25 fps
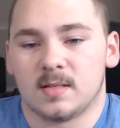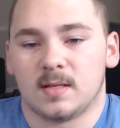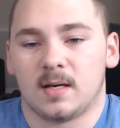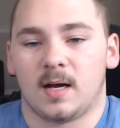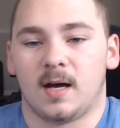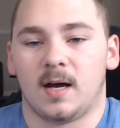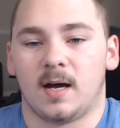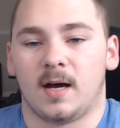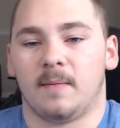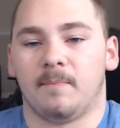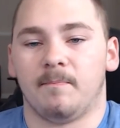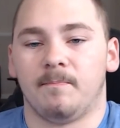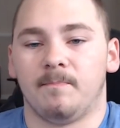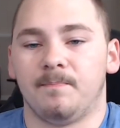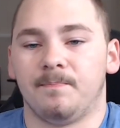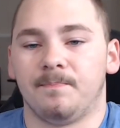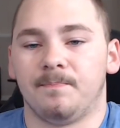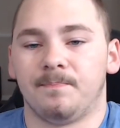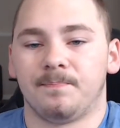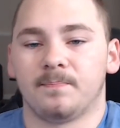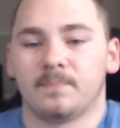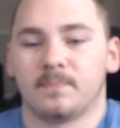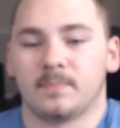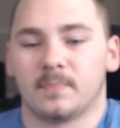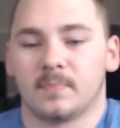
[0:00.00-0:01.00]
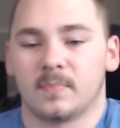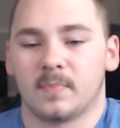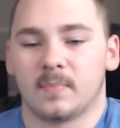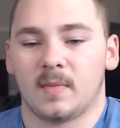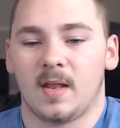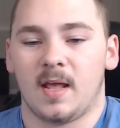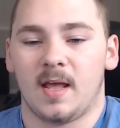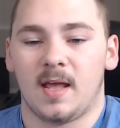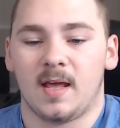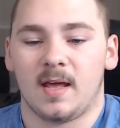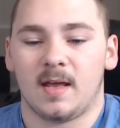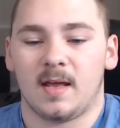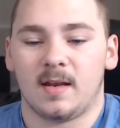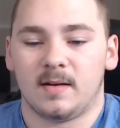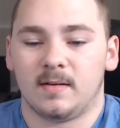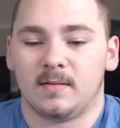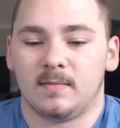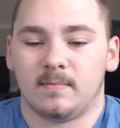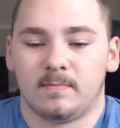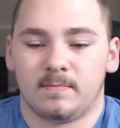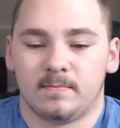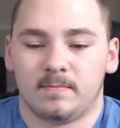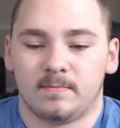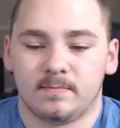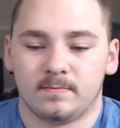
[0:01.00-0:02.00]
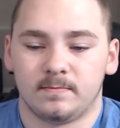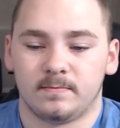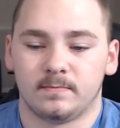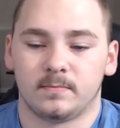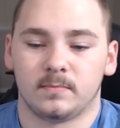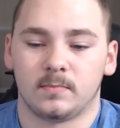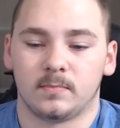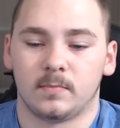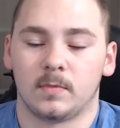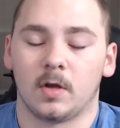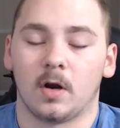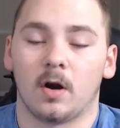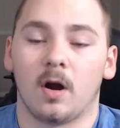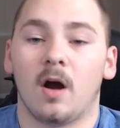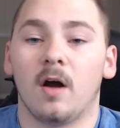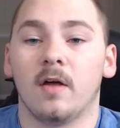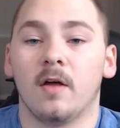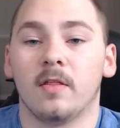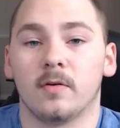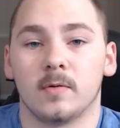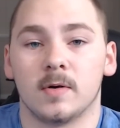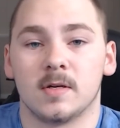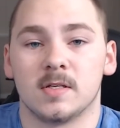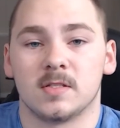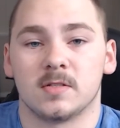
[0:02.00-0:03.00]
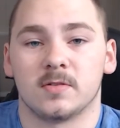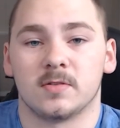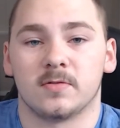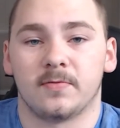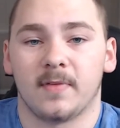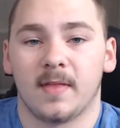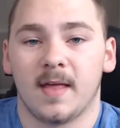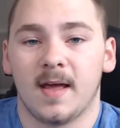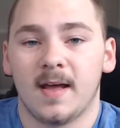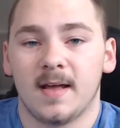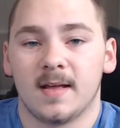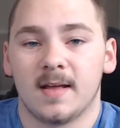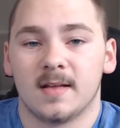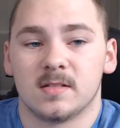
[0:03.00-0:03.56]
And there are other reasons for that,